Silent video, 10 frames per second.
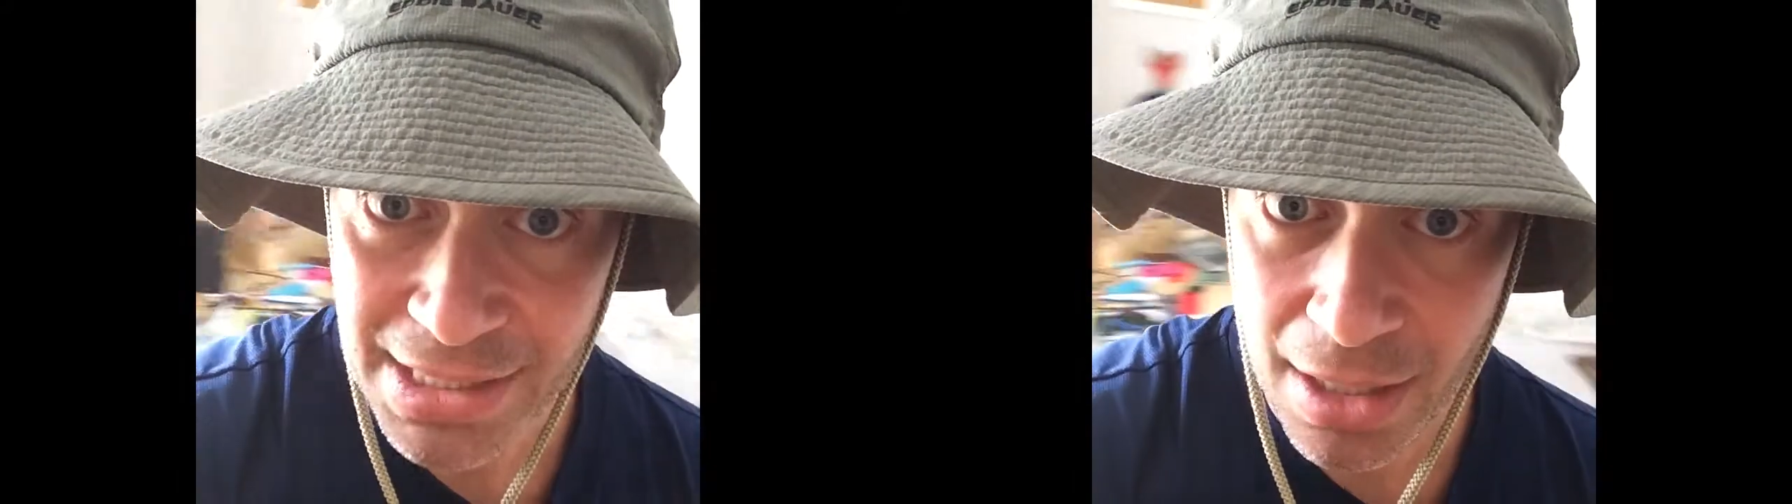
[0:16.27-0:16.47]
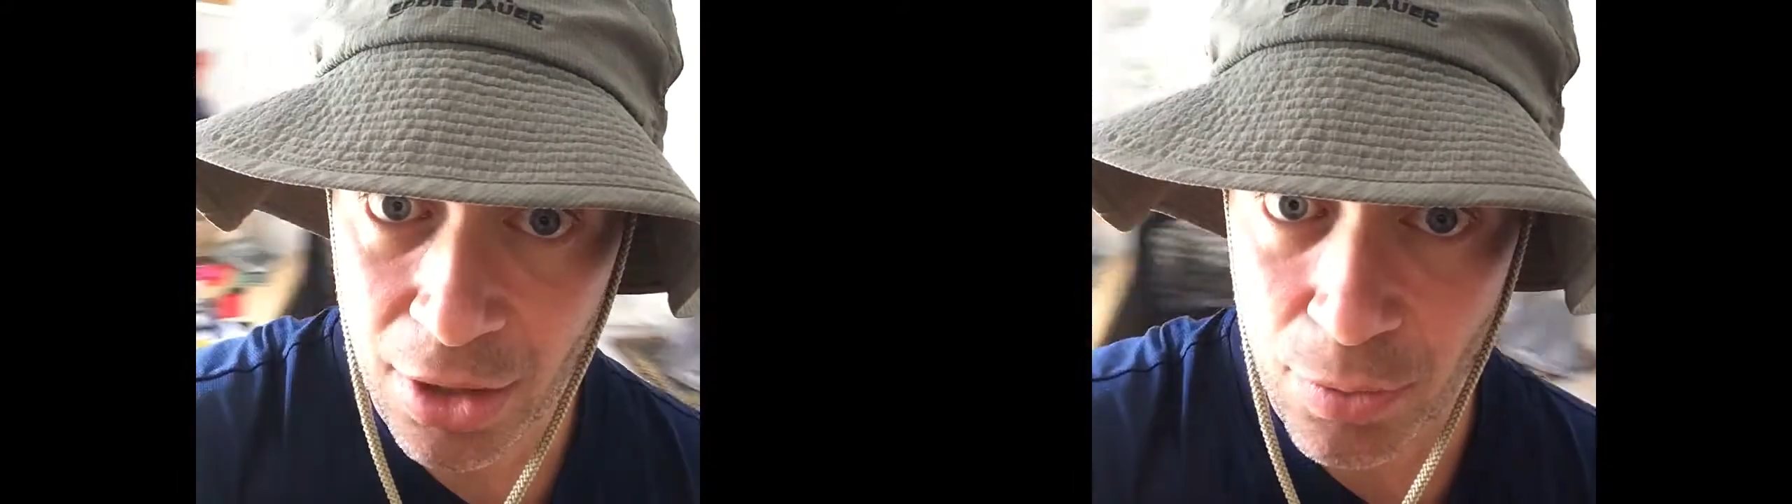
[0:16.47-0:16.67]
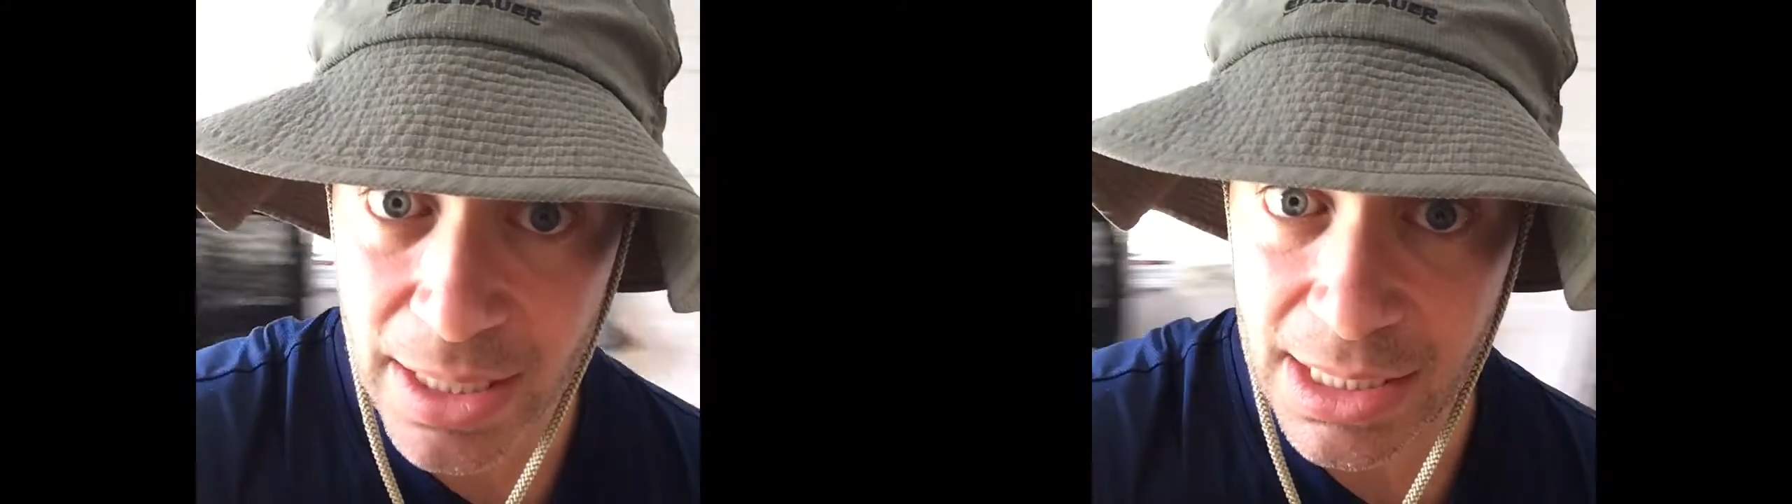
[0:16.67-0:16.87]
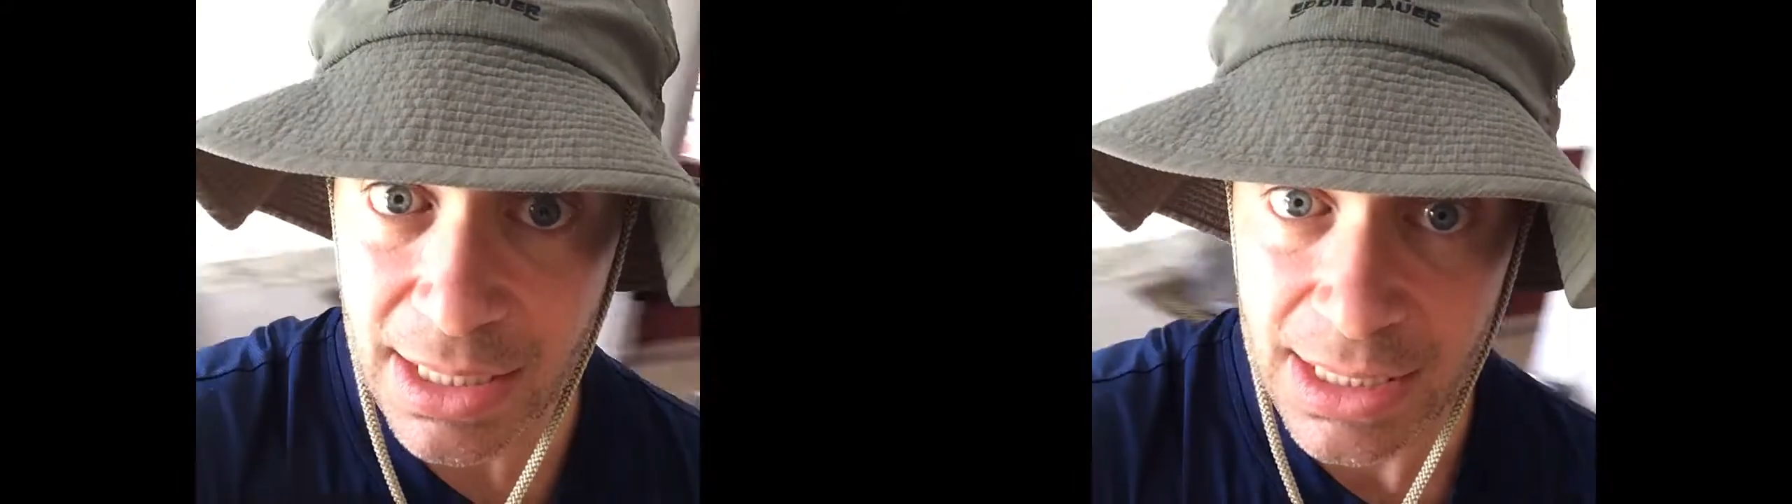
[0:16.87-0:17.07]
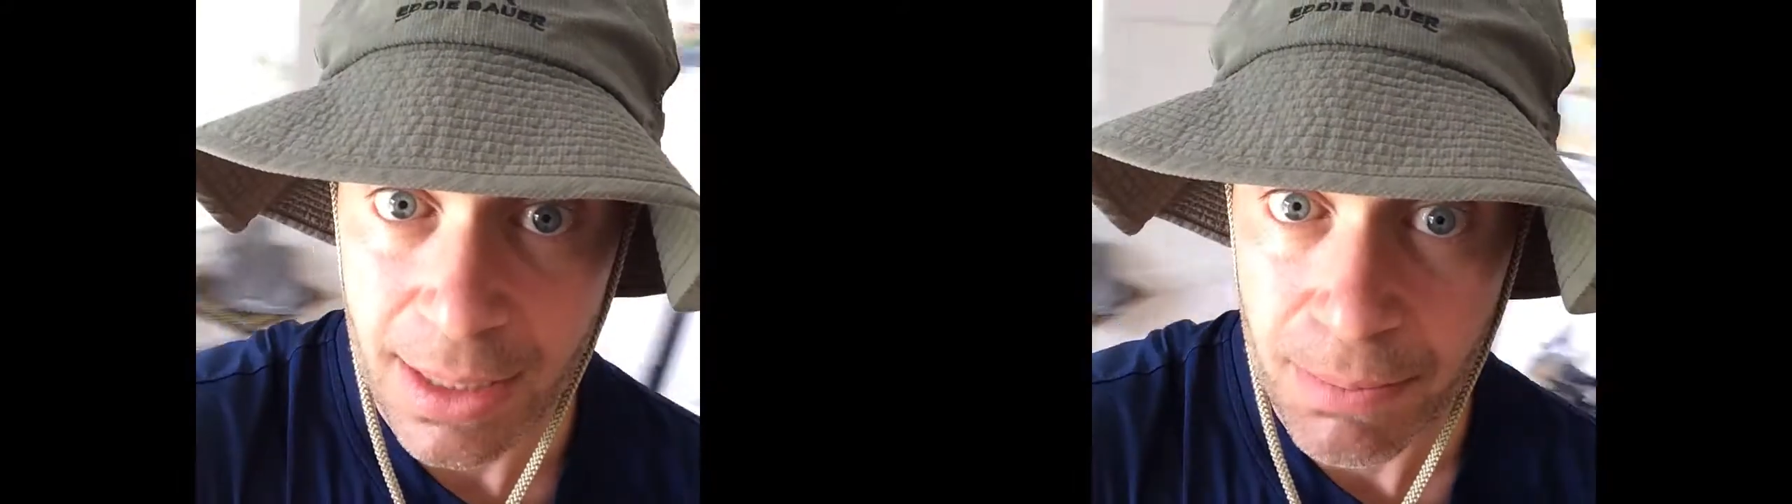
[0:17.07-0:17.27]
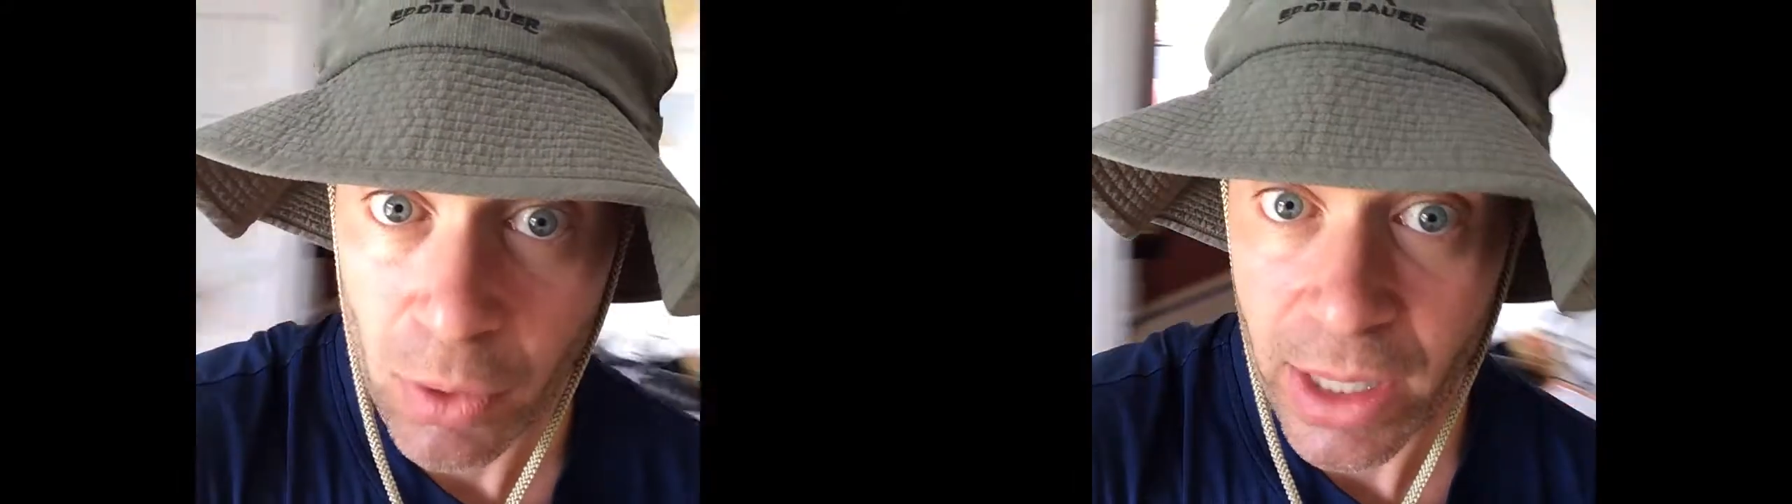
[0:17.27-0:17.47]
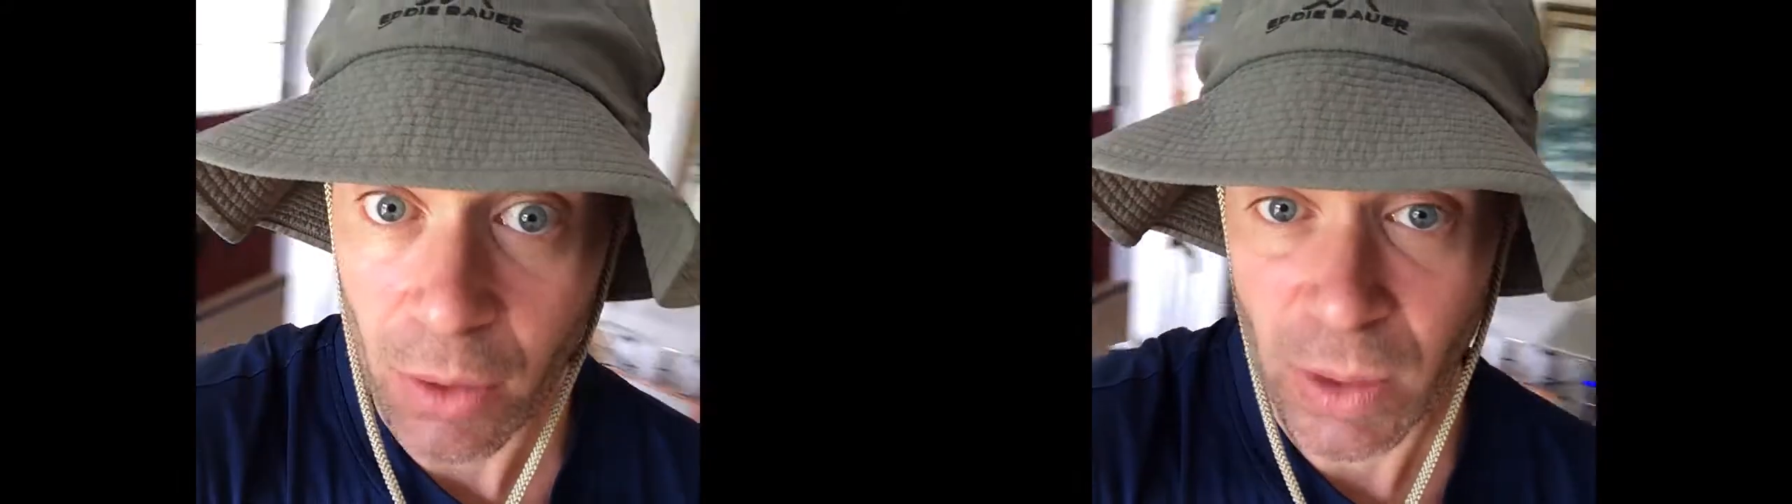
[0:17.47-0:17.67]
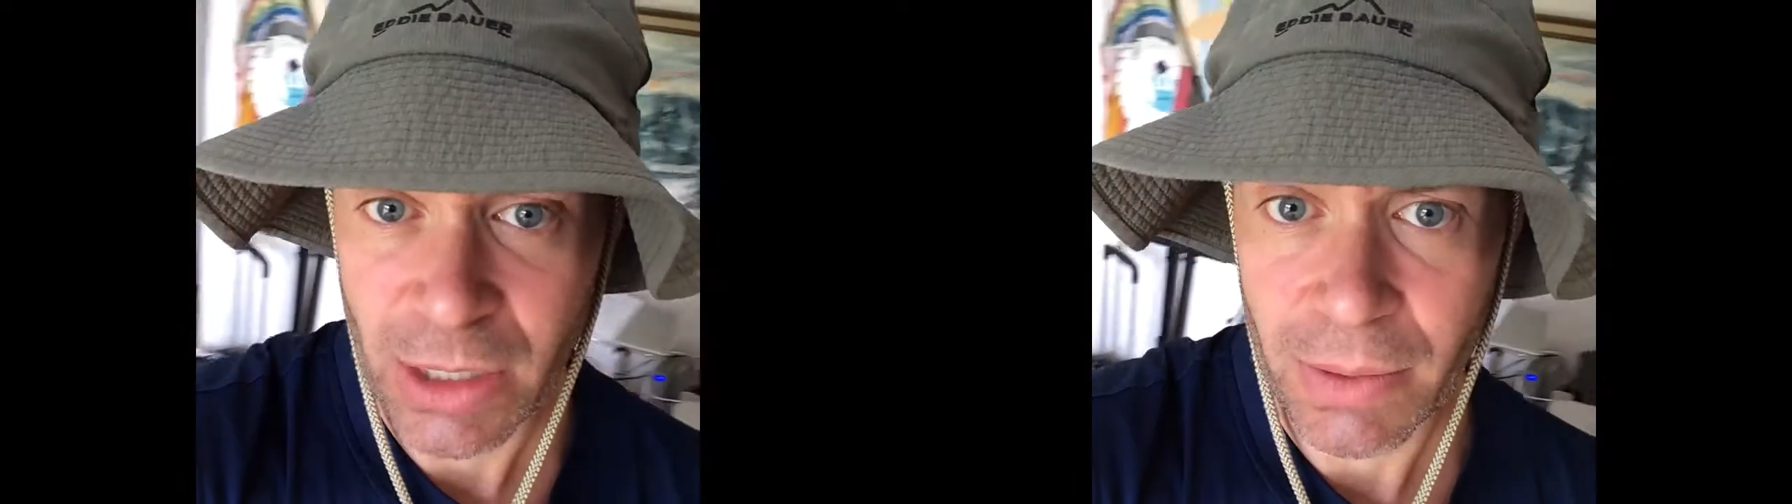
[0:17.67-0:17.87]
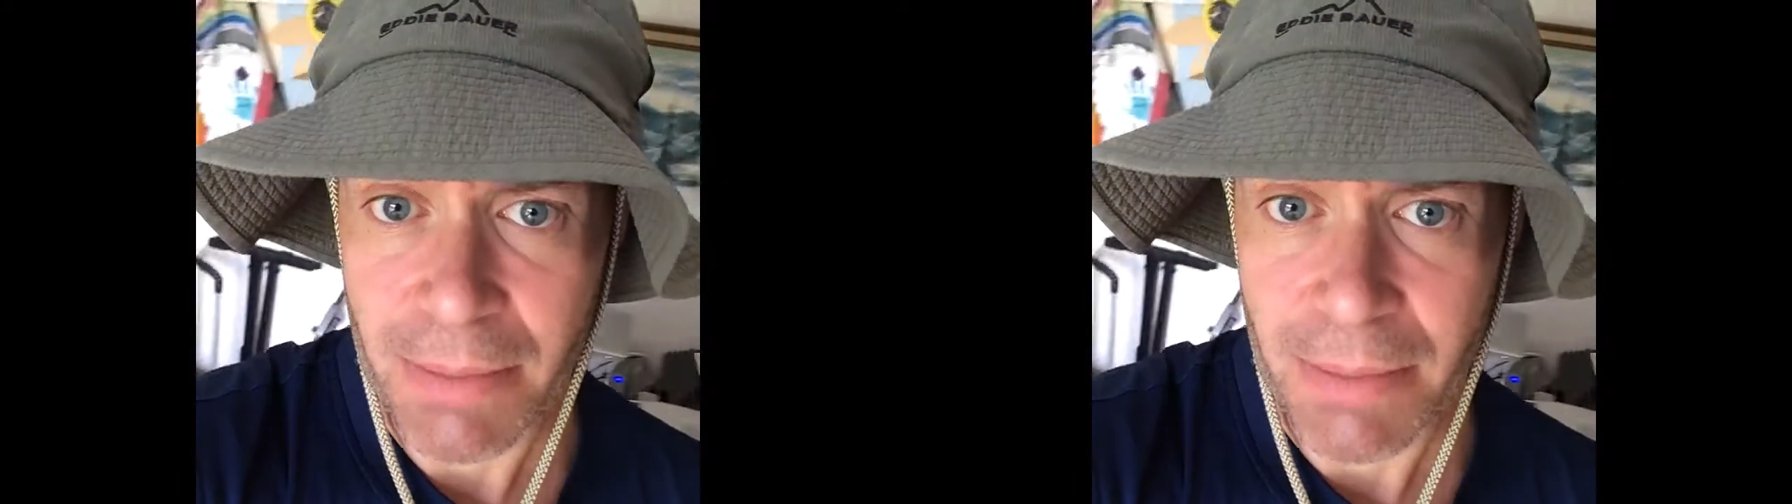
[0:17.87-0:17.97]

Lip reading: The other reason is that Moliere wasn't